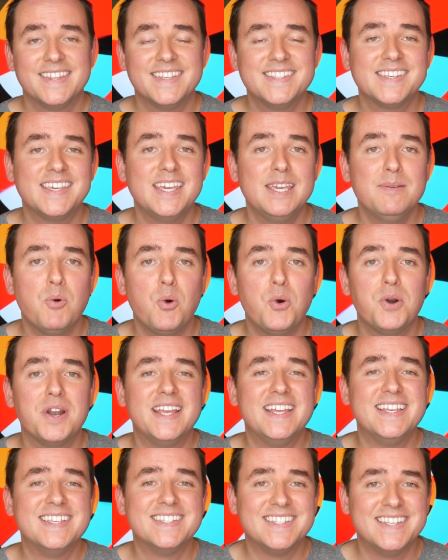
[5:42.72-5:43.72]
This
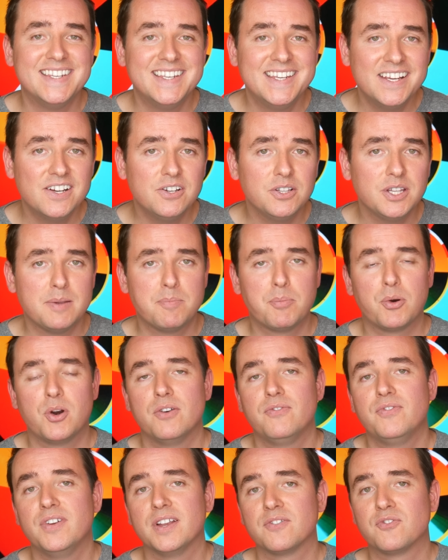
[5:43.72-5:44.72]
keyboard is nearly
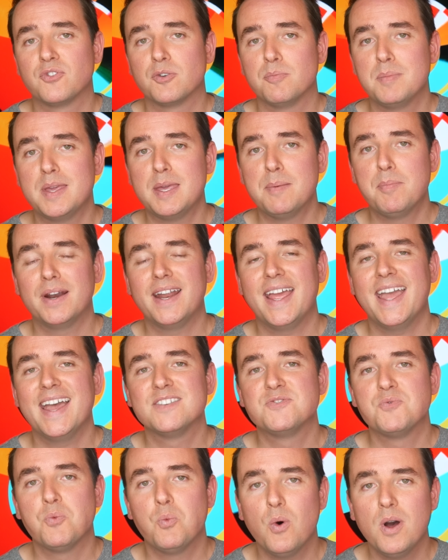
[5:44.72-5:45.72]
perfect for me, but it
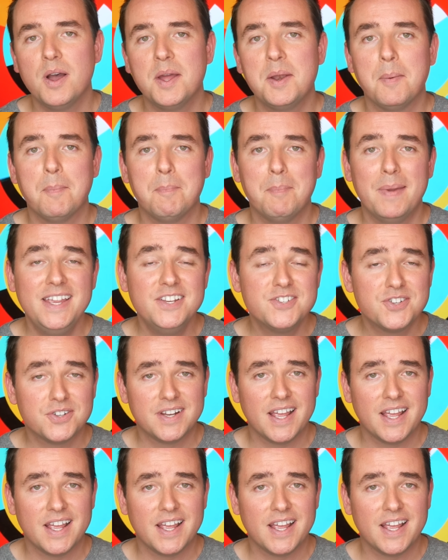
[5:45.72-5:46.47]
has one major